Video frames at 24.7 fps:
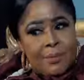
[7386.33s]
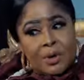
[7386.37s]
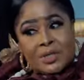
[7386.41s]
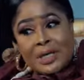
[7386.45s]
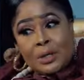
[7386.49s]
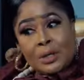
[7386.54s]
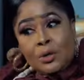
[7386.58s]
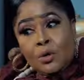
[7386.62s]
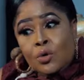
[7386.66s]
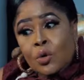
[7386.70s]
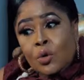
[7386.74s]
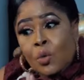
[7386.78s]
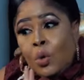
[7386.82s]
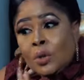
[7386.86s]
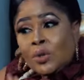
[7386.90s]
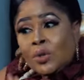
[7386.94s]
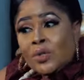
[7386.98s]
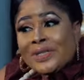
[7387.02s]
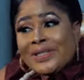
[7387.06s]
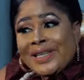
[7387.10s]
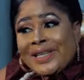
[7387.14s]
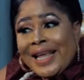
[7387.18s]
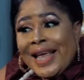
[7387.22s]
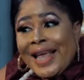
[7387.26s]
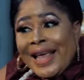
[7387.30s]
Because I don't know what to
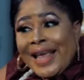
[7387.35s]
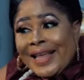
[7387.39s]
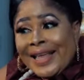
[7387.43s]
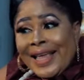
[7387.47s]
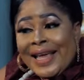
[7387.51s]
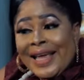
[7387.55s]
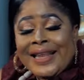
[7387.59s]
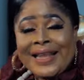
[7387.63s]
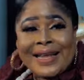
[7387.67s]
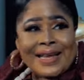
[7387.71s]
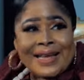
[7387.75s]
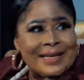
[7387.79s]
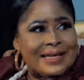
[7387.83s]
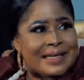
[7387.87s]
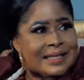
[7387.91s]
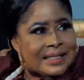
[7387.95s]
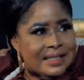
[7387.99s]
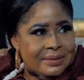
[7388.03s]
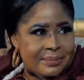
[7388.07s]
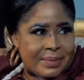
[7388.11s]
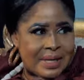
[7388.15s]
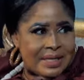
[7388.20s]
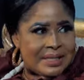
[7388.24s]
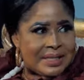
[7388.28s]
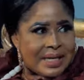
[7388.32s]
say again in
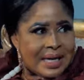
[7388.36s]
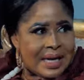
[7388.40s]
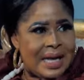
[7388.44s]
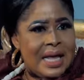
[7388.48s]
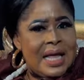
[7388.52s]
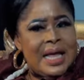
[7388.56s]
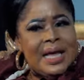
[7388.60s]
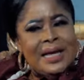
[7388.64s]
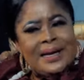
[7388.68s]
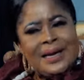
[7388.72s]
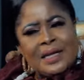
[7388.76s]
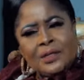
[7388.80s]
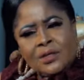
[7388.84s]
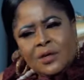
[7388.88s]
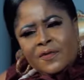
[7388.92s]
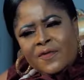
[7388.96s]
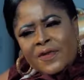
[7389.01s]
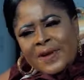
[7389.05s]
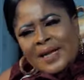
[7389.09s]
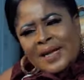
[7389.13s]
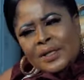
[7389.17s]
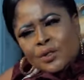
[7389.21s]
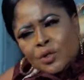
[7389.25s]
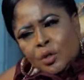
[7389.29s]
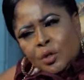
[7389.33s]
this matter. Let your
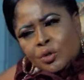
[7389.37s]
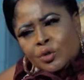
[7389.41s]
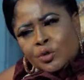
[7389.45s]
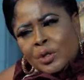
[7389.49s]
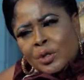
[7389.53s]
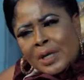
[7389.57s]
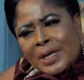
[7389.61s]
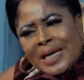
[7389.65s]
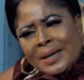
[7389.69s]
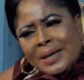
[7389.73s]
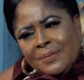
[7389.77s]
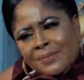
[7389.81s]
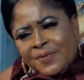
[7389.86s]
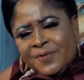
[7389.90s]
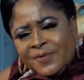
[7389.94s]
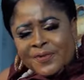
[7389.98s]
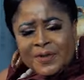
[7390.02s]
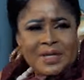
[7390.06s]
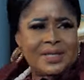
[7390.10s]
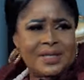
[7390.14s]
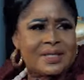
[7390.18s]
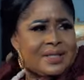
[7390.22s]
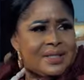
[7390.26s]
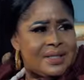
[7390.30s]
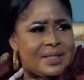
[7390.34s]
father talk to him
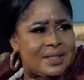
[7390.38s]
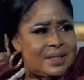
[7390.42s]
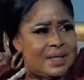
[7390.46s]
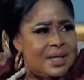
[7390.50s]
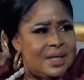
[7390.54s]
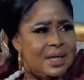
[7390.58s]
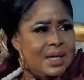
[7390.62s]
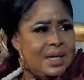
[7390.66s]
first.